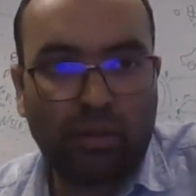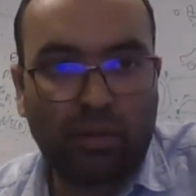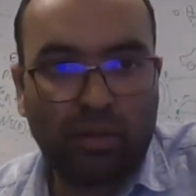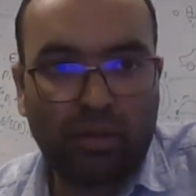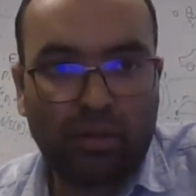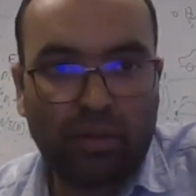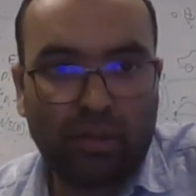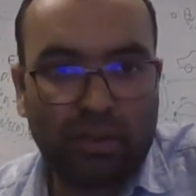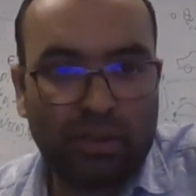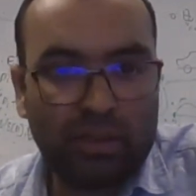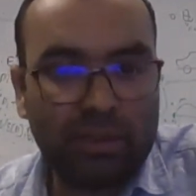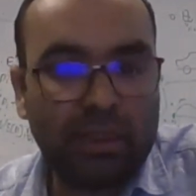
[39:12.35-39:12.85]

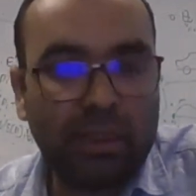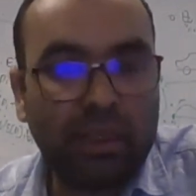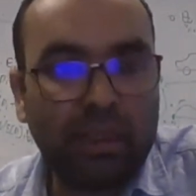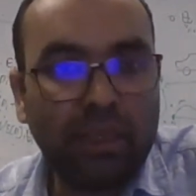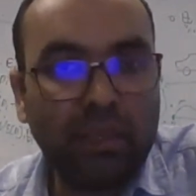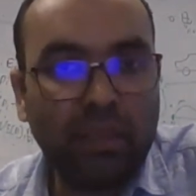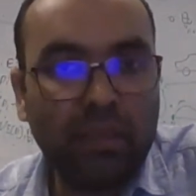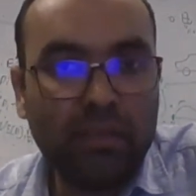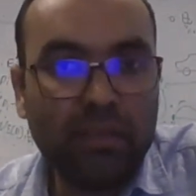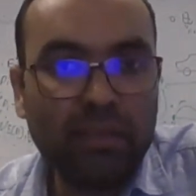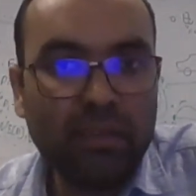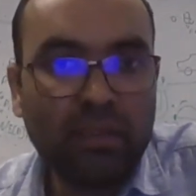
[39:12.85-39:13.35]
these
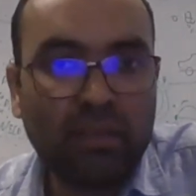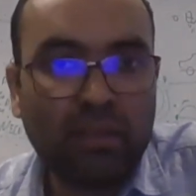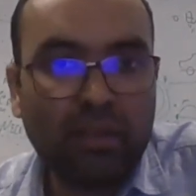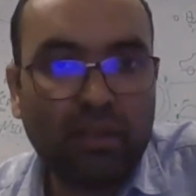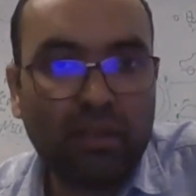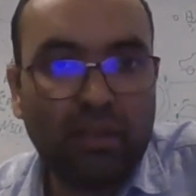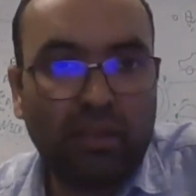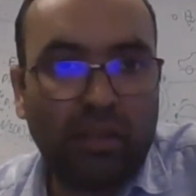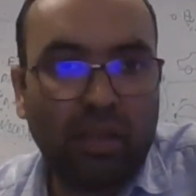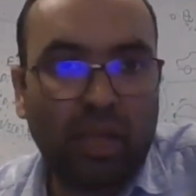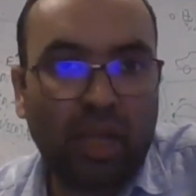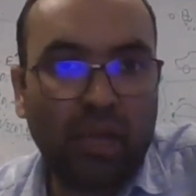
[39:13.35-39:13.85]
areas,
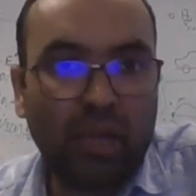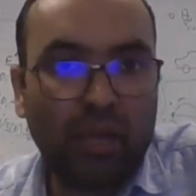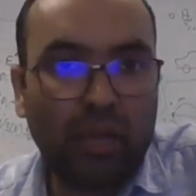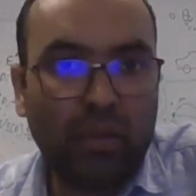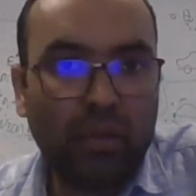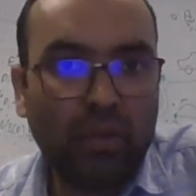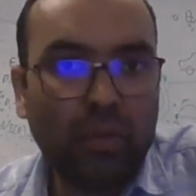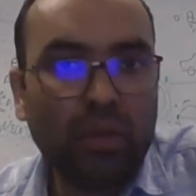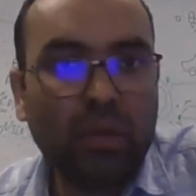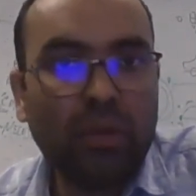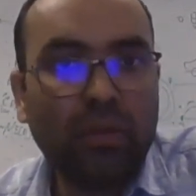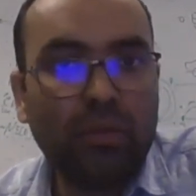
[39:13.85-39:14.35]
our
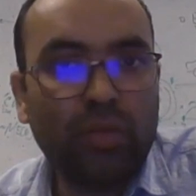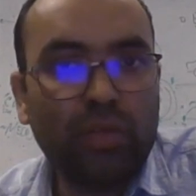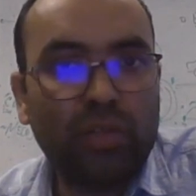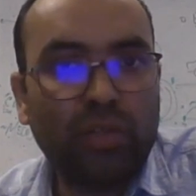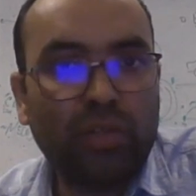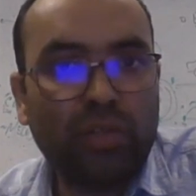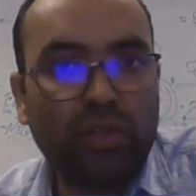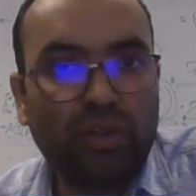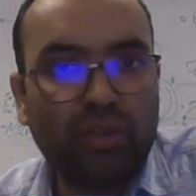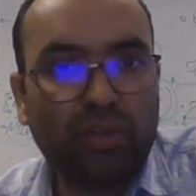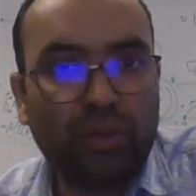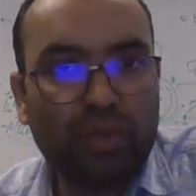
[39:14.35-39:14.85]
total
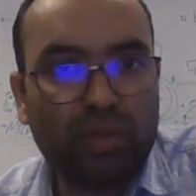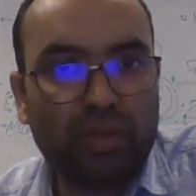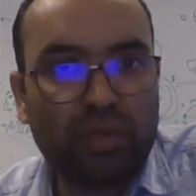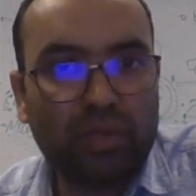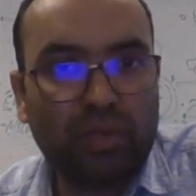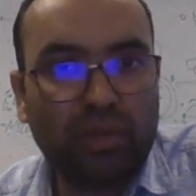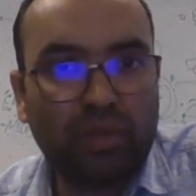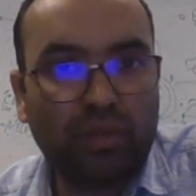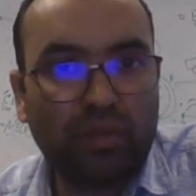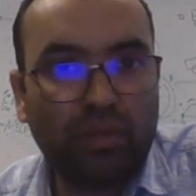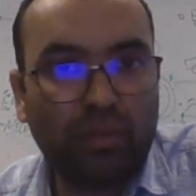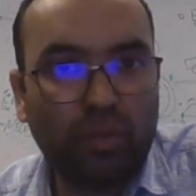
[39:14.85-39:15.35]
commission rate was
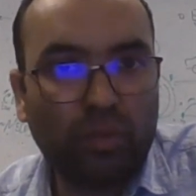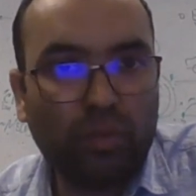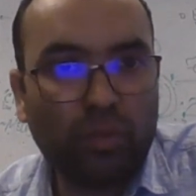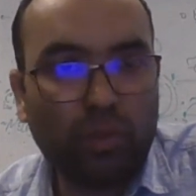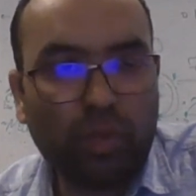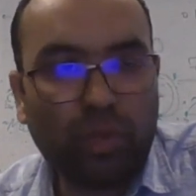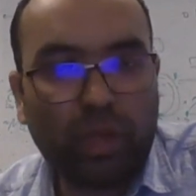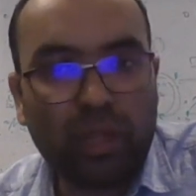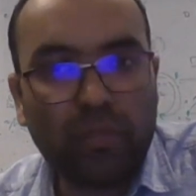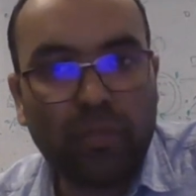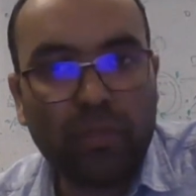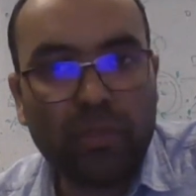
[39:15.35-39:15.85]

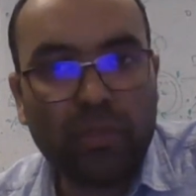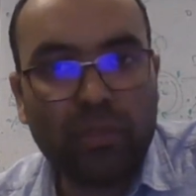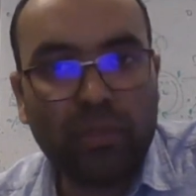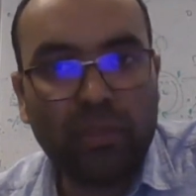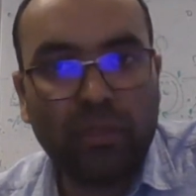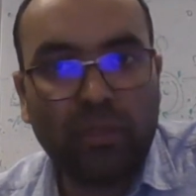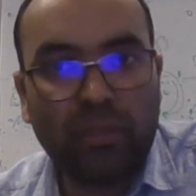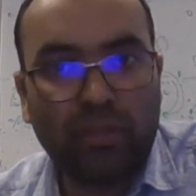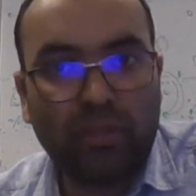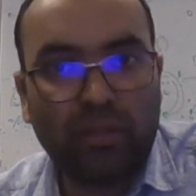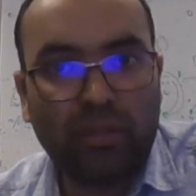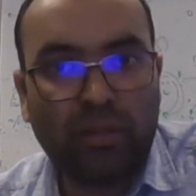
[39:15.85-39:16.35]

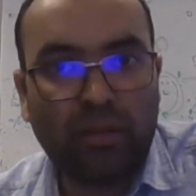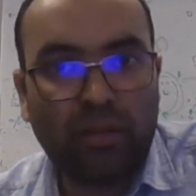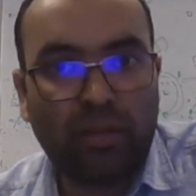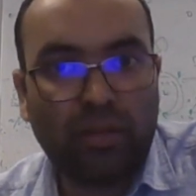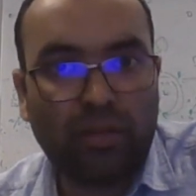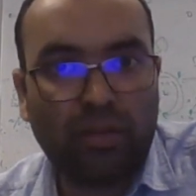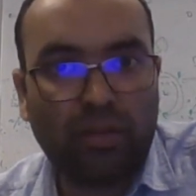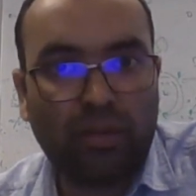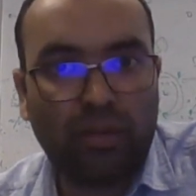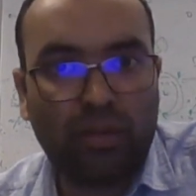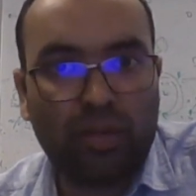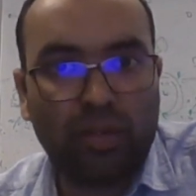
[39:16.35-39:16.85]
4.9% and
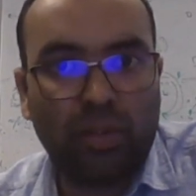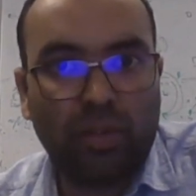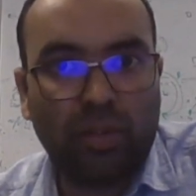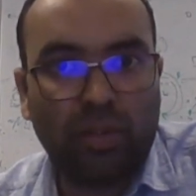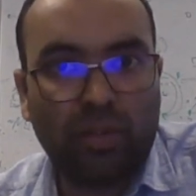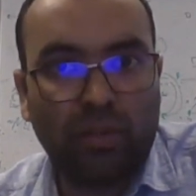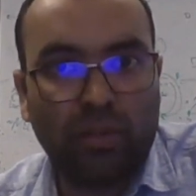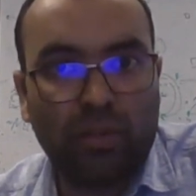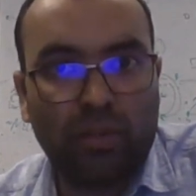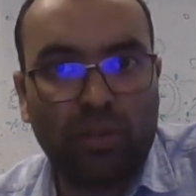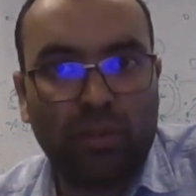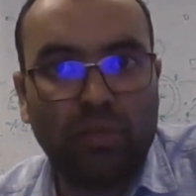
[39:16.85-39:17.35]
our omission
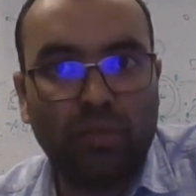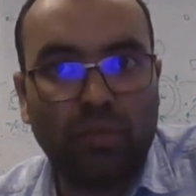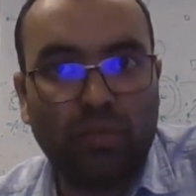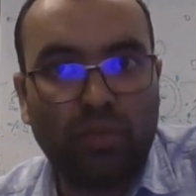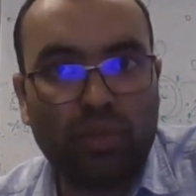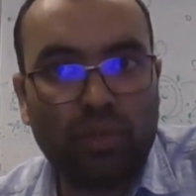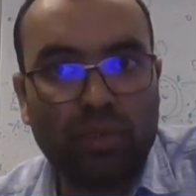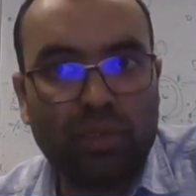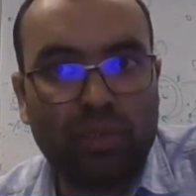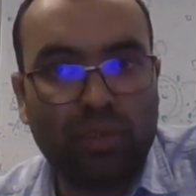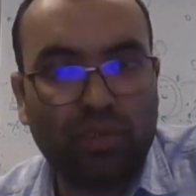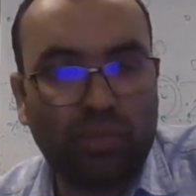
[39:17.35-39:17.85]
rate was
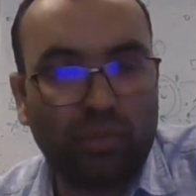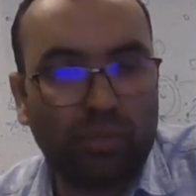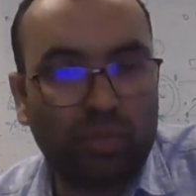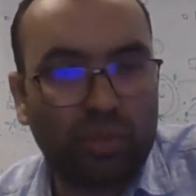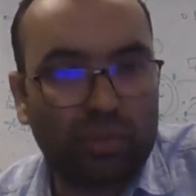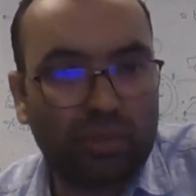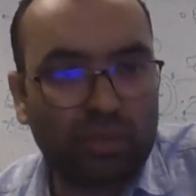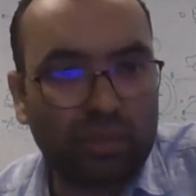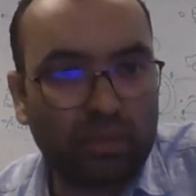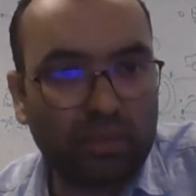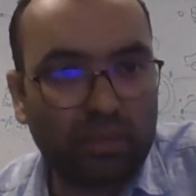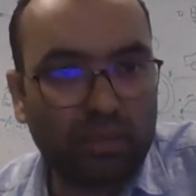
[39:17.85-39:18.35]

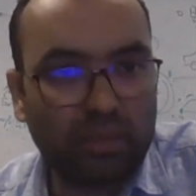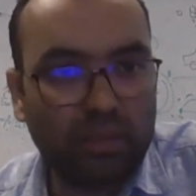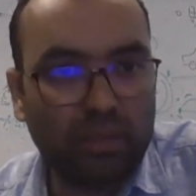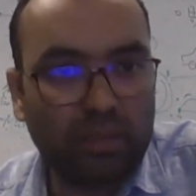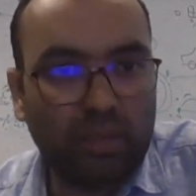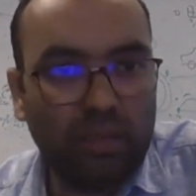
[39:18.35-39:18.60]
2.7%.